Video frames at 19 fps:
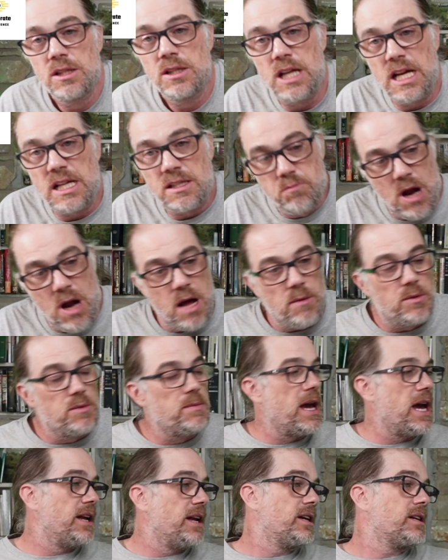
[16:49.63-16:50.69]
that's
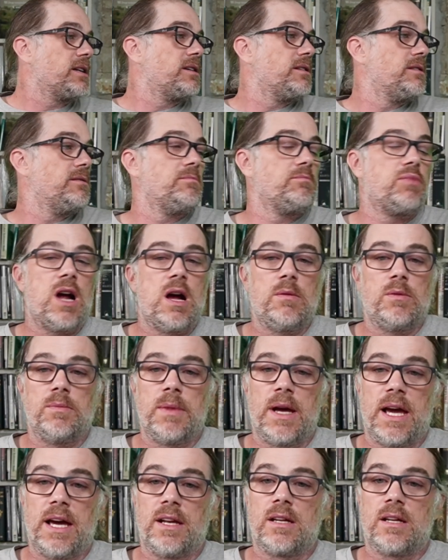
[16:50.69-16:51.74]
problematic
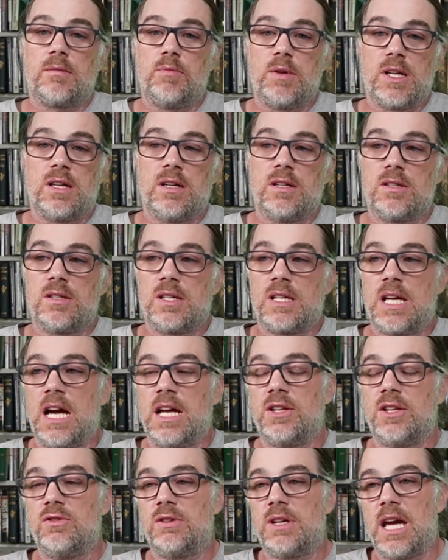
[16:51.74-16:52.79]
because,
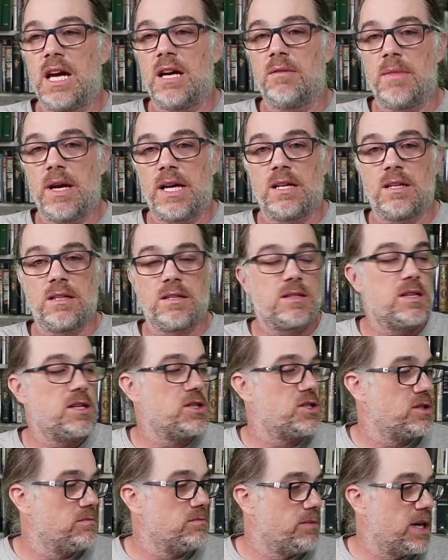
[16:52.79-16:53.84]
again, you can't make a
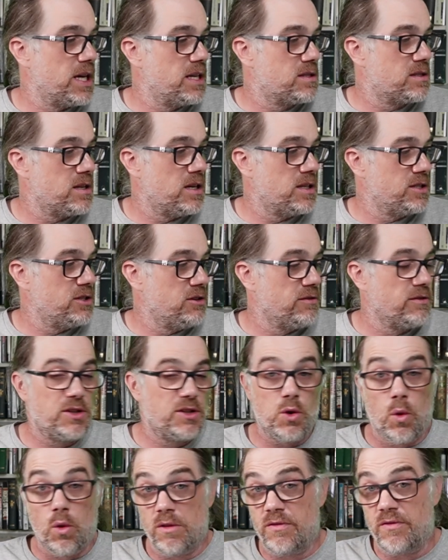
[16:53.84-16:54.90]
decision based on
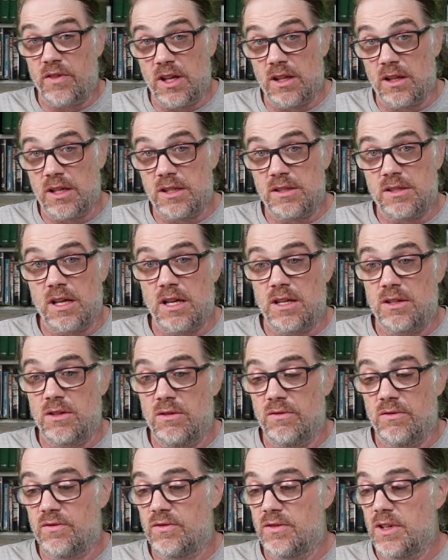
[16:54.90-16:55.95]
your feelings that
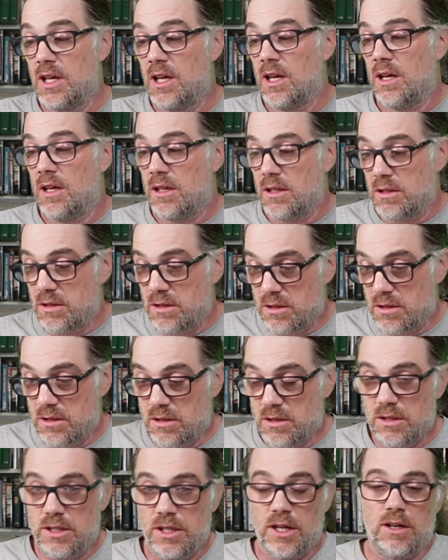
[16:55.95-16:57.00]
you've,
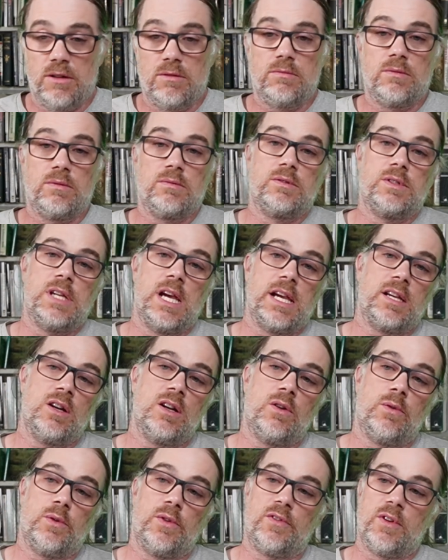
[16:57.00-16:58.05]
taken
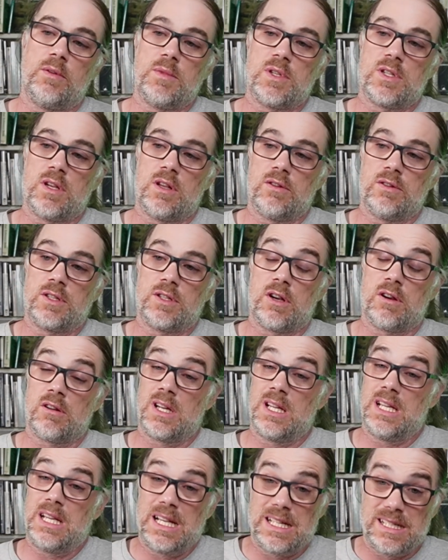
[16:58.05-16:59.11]
over from this other
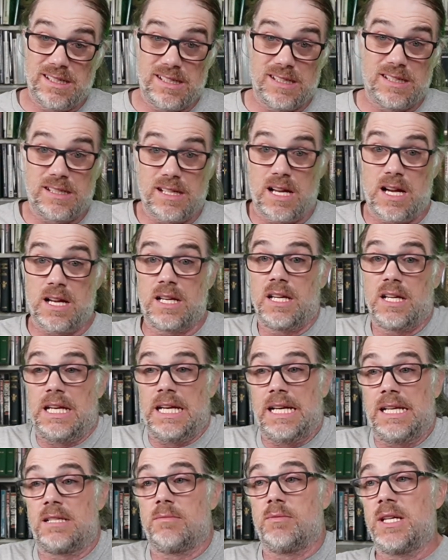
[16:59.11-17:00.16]
attorney, and it's kind of
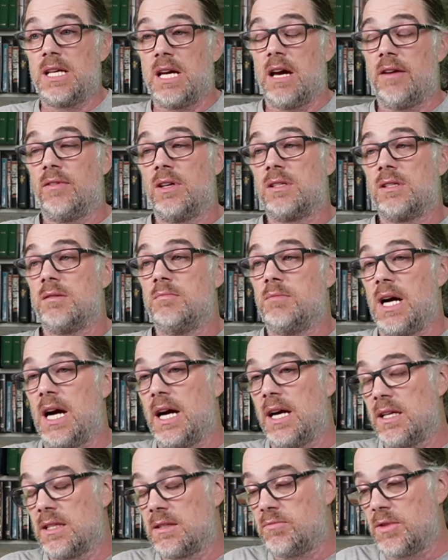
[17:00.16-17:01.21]
getting to be evidence of
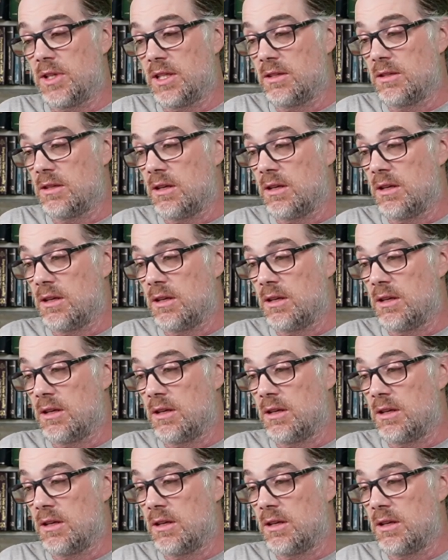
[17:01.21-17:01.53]
bias, but